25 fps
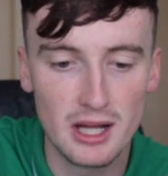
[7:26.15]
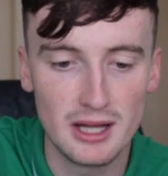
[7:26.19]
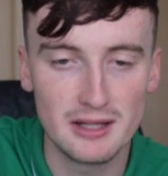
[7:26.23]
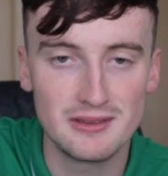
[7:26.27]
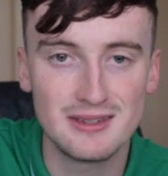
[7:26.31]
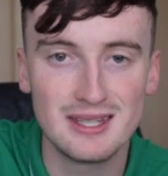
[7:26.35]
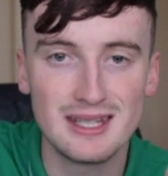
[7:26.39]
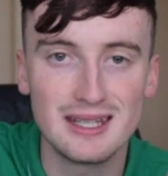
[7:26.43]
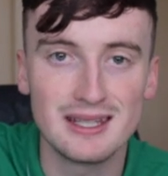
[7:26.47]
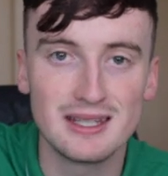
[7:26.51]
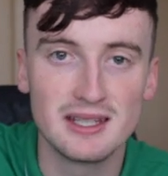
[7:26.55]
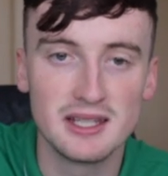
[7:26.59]
I
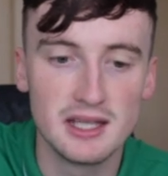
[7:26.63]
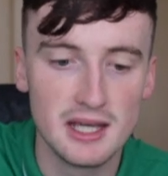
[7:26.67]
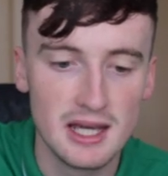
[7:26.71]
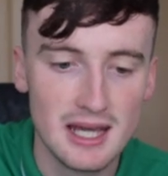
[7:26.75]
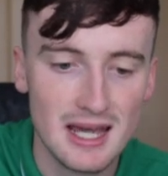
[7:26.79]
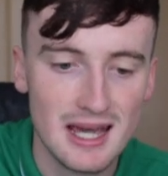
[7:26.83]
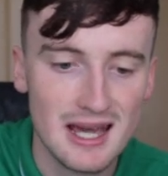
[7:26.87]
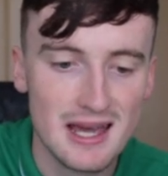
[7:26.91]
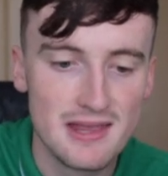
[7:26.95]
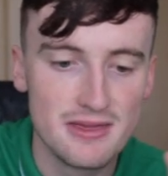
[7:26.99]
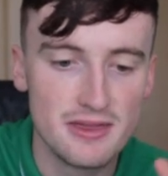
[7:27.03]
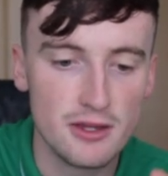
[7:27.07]
think
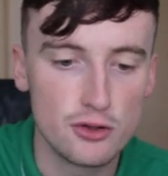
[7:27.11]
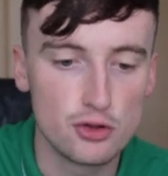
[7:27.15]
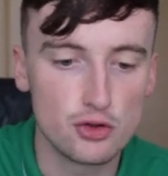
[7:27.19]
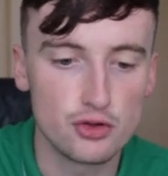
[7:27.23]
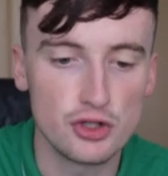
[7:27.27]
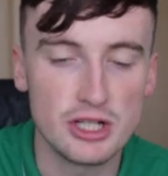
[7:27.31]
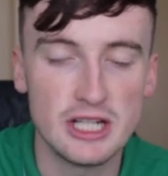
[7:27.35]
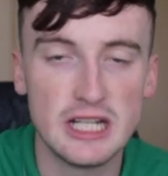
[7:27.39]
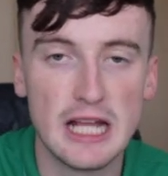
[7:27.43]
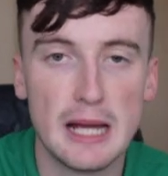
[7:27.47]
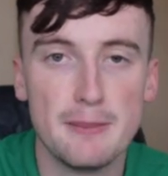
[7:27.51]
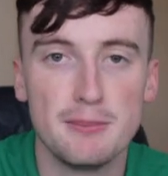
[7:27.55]
the
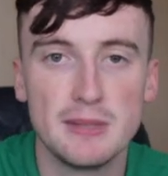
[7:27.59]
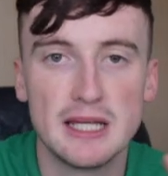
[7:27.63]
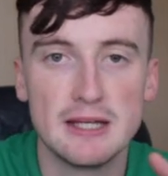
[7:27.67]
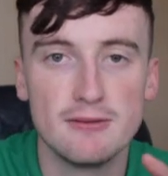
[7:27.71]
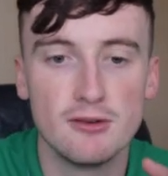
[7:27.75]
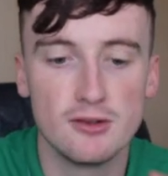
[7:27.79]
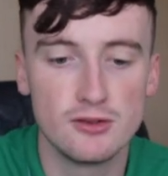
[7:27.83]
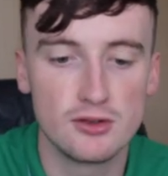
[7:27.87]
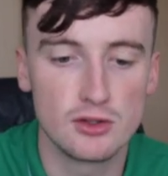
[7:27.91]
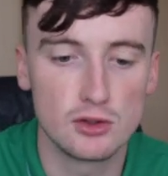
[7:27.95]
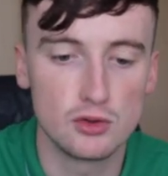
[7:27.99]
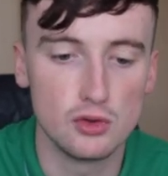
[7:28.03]
three of them give
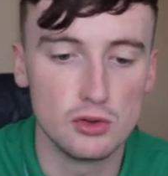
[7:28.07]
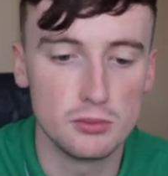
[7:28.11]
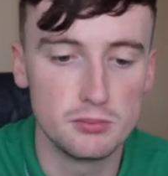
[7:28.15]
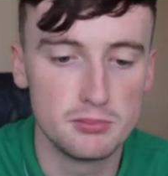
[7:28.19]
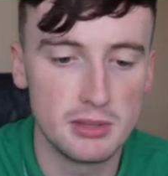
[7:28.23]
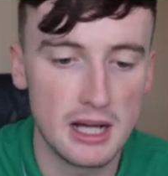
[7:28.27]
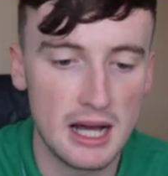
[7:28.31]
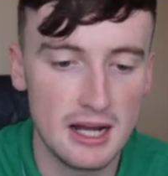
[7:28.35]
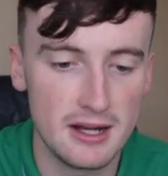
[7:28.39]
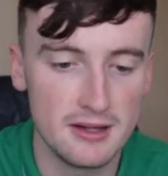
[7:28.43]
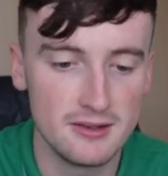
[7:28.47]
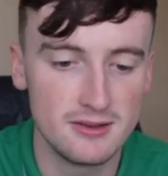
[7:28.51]
us a good
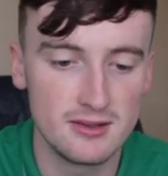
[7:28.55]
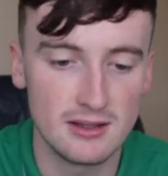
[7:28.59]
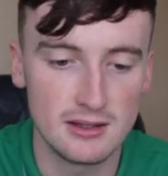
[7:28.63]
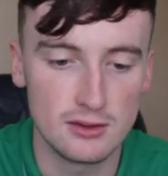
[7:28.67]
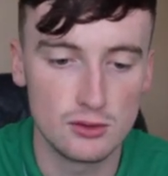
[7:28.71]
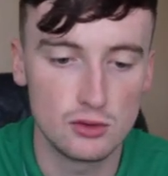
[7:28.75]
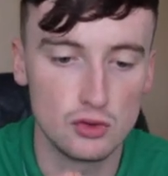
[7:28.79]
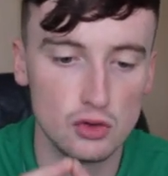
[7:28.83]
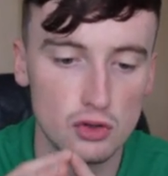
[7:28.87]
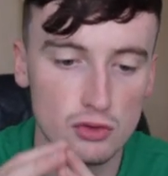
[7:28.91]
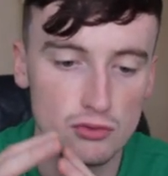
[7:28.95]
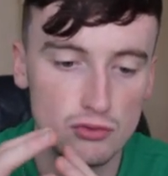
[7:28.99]
balance, and
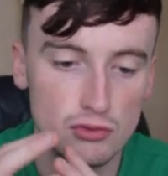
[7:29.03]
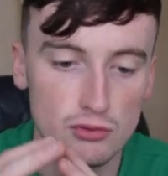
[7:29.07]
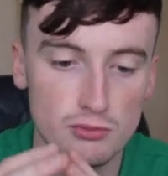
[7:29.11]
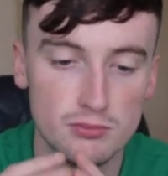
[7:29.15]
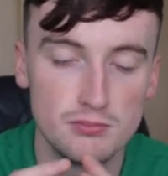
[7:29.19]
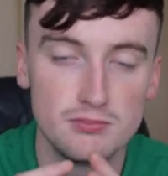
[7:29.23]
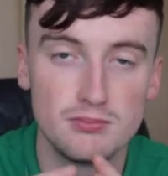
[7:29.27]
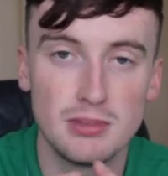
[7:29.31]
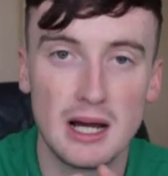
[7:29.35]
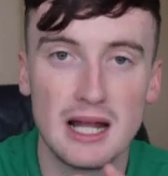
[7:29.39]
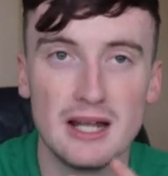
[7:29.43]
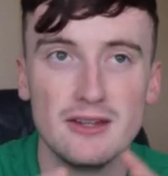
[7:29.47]
good
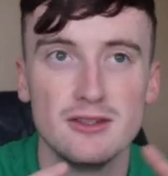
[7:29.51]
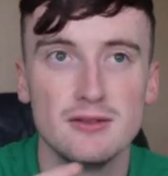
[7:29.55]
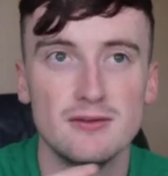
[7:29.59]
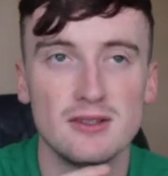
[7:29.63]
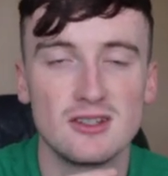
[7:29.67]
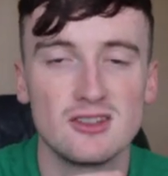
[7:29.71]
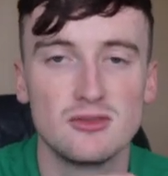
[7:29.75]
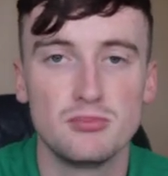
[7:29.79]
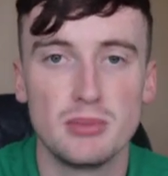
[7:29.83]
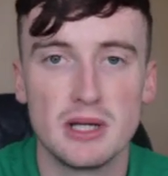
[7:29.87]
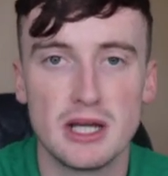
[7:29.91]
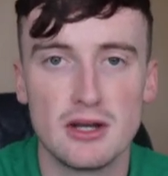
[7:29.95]
balance of
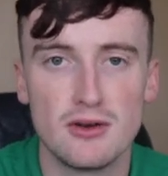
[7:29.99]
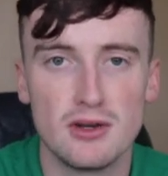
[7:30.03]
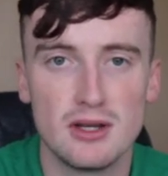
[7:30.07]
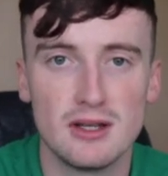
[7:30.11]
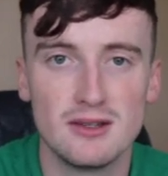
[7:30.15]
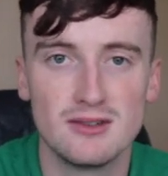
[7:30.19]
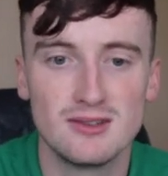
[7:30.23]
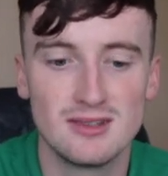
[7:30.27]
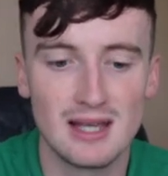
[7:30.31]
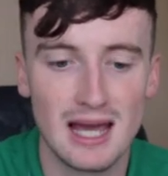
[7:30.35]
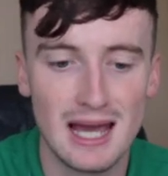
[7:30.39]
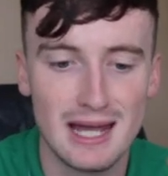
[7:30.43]

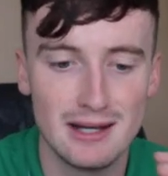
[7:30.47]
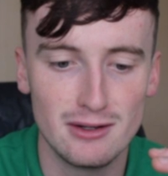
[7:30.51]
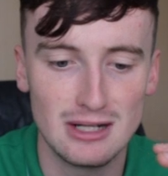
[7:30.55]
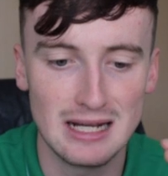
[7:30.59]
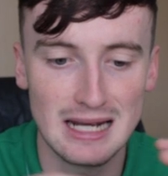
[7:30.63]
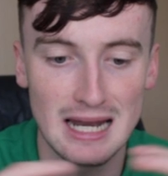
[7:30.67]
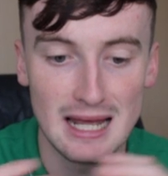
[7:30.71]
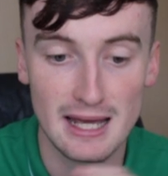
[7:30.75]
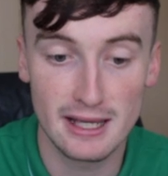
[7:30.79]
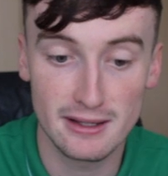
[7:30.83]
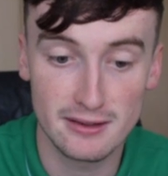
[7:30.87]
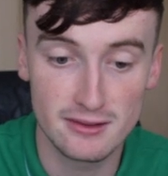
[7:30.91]
experience and
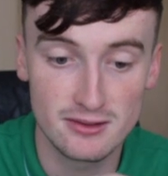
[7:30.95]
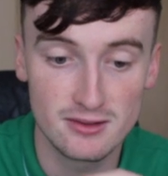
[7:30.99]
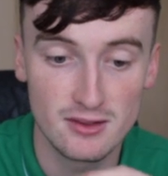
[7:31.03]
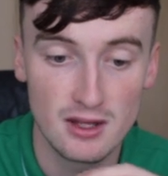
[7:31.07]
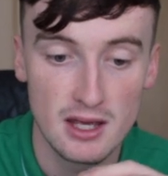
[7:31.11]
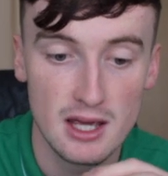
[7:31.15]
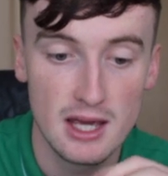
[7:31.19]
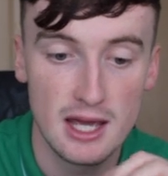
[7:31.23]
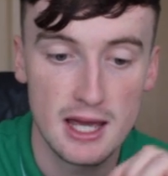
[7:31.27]
legs.